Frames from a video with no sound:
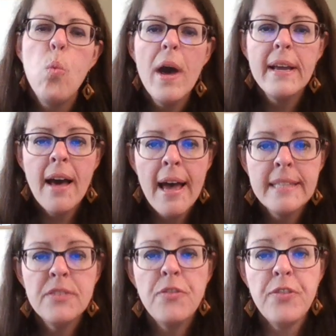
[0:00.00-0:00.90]
What
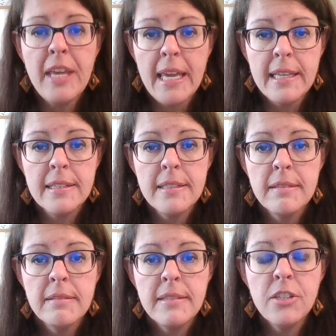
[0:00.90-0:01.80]
kinds of
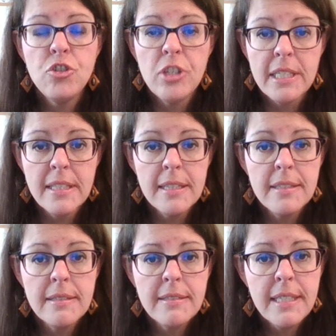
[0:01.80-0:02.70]
things did
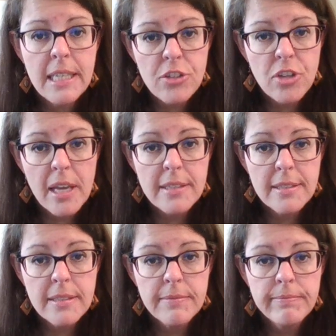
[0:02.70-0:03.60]
Jesus teach
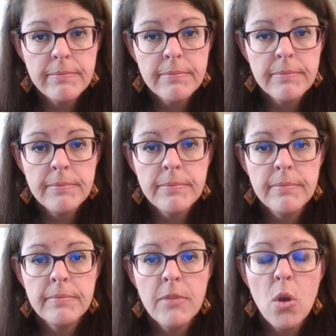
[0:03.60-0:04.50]
us?
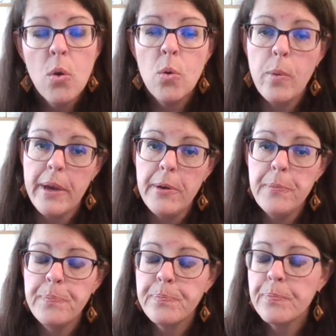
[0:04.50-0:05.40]

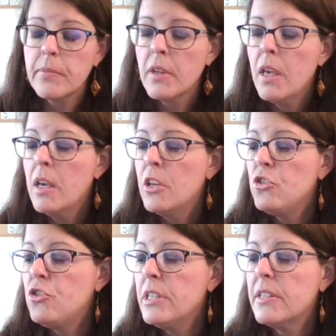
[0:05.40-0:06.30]
Well,
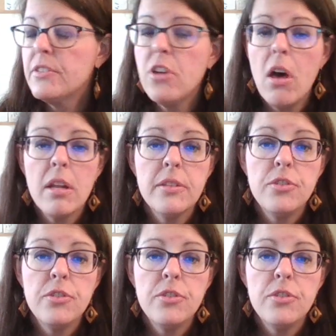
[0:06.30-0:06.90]
Jesus taught